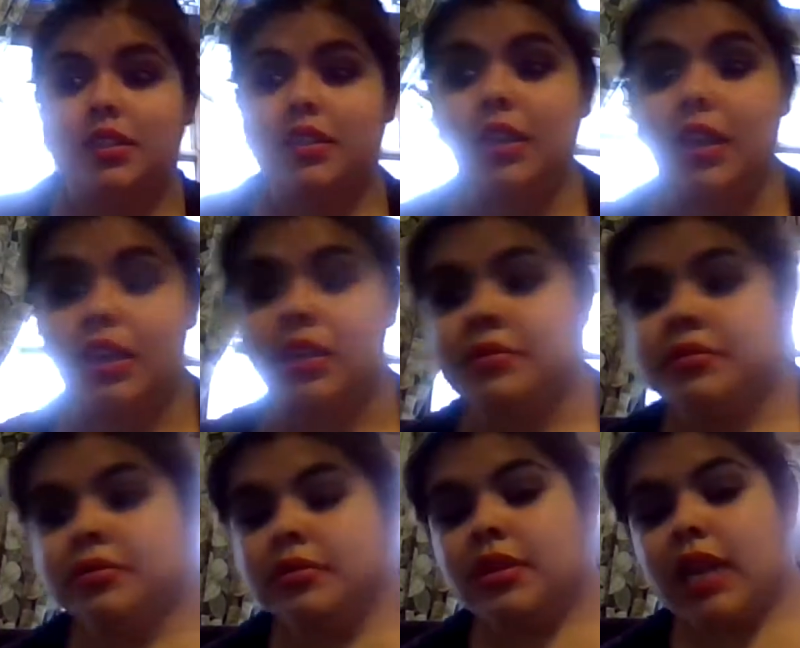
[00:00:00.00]
No.
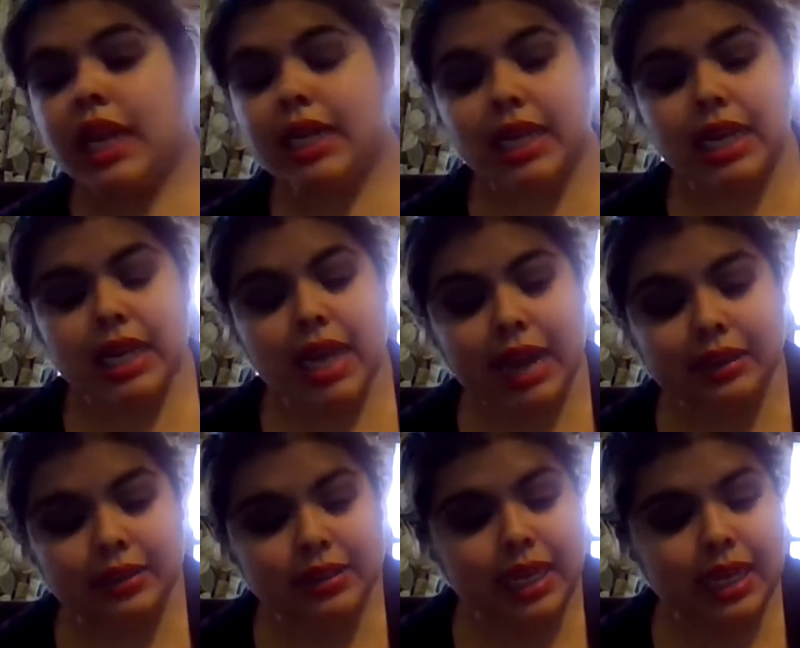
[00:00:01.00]
And then
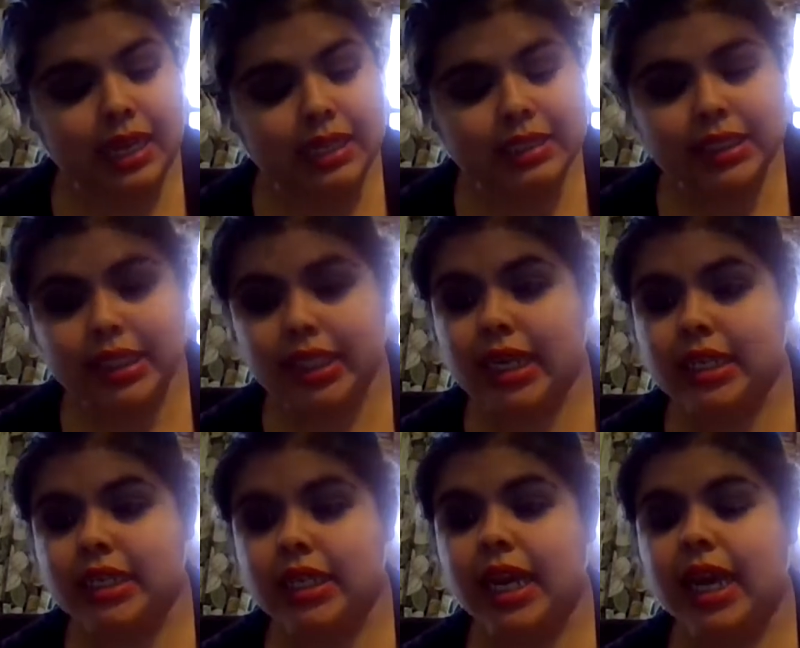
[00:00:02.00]
after that, she
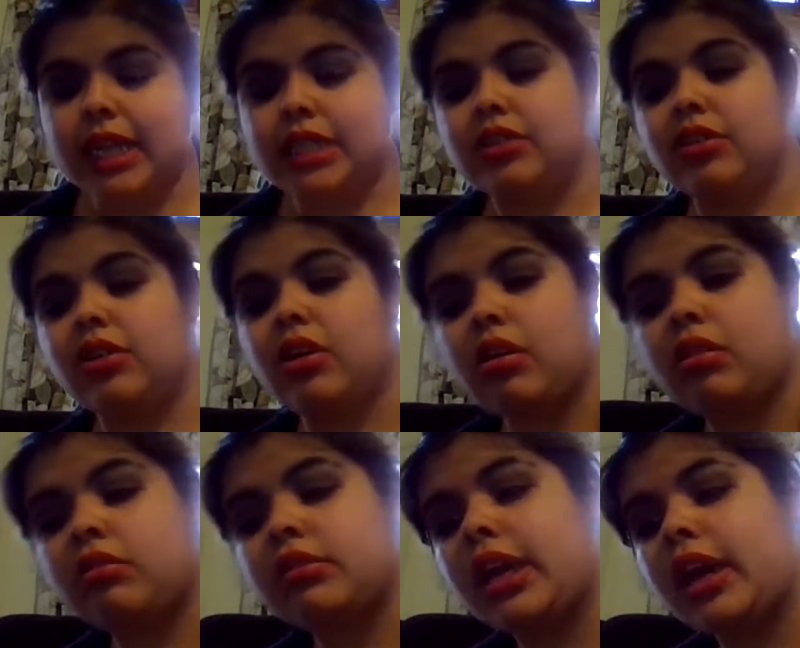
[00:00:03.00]
actually has to
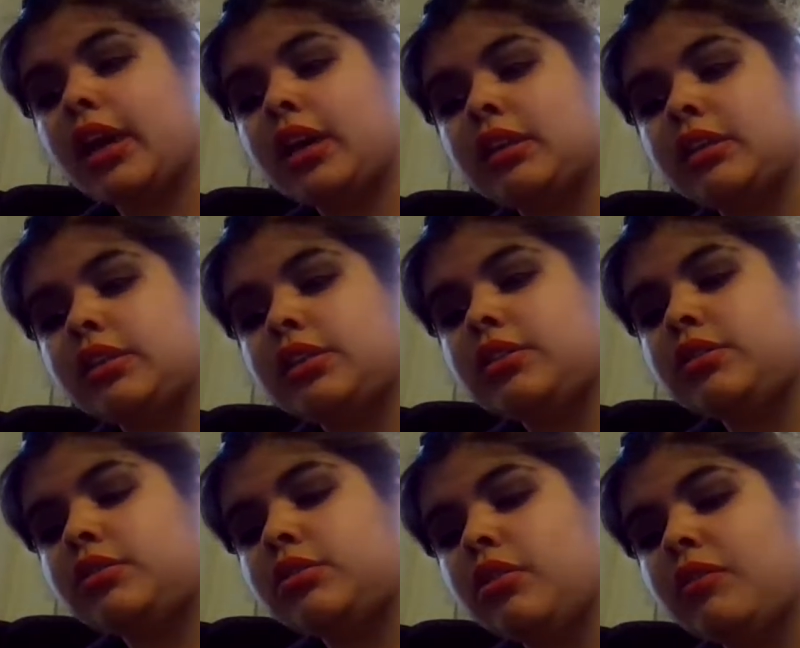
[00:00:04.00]
go
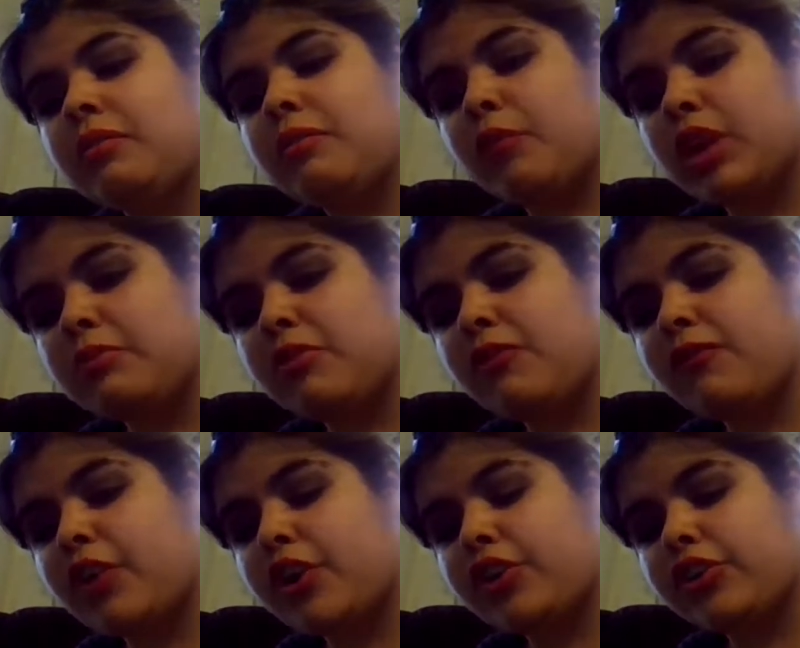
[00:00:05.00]
way more
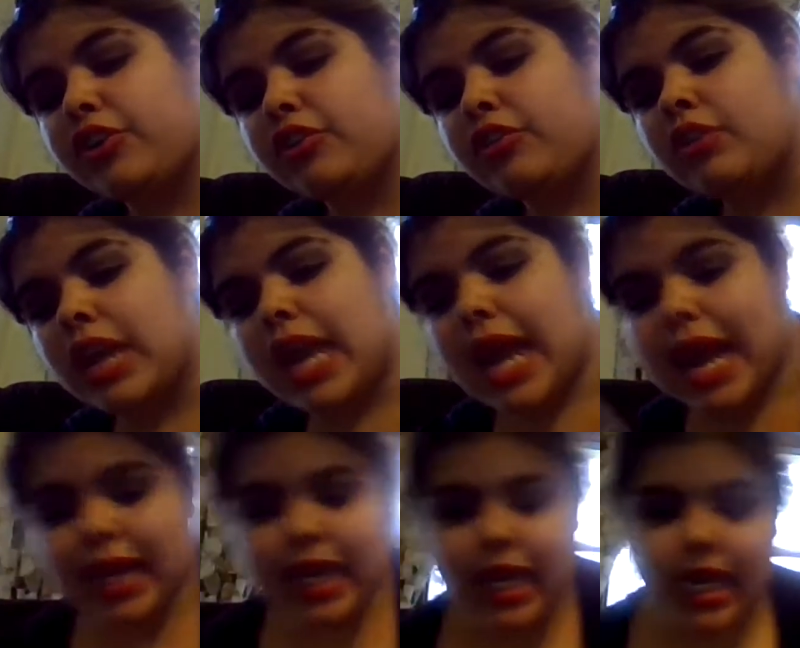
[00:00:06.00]
farther
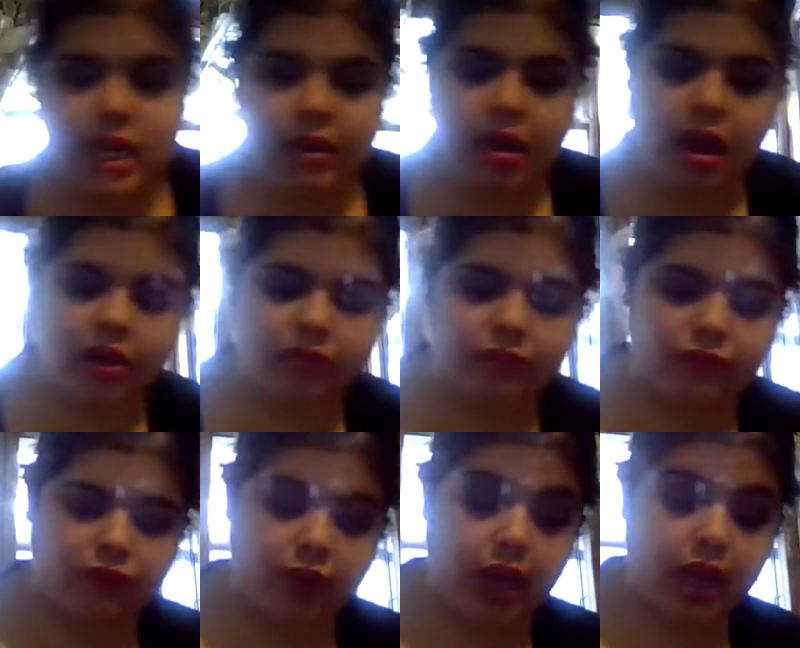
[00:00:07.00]
and get a
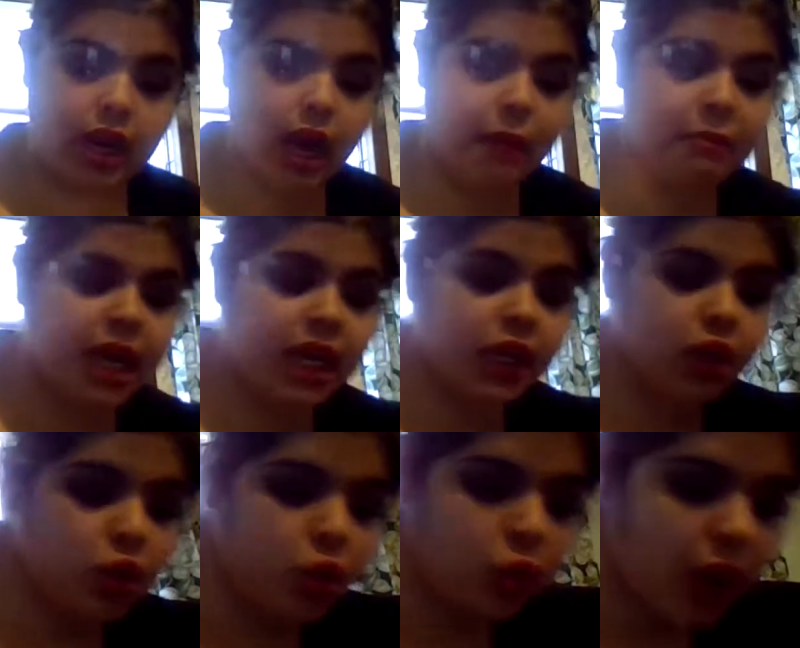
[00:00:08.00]
friend of mine who